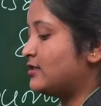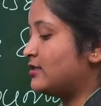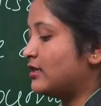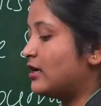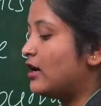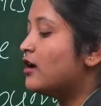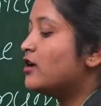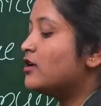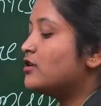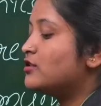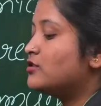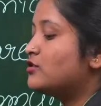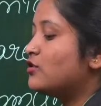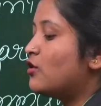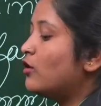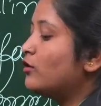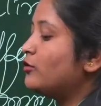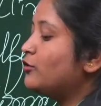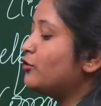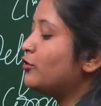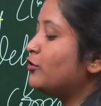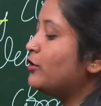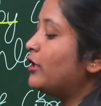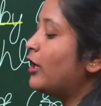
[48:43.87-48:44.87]
So, to
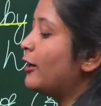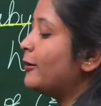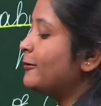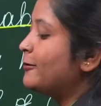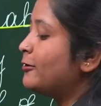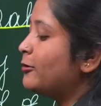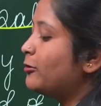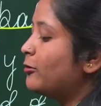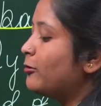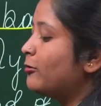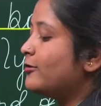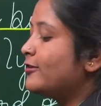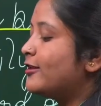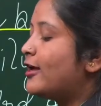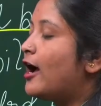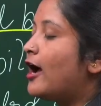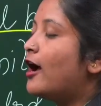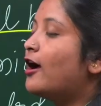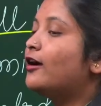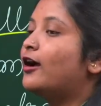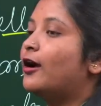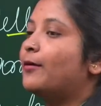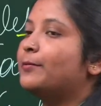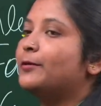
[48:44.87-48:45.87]
control the
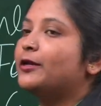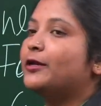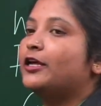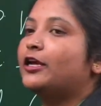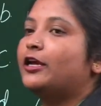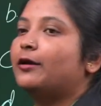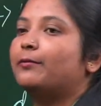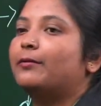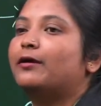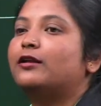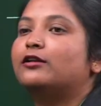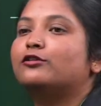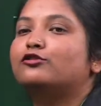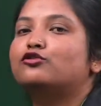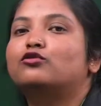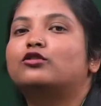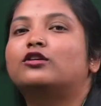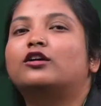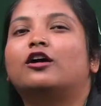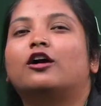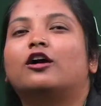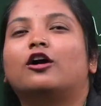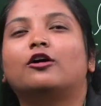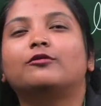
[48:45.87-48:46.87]
communicable, to curb the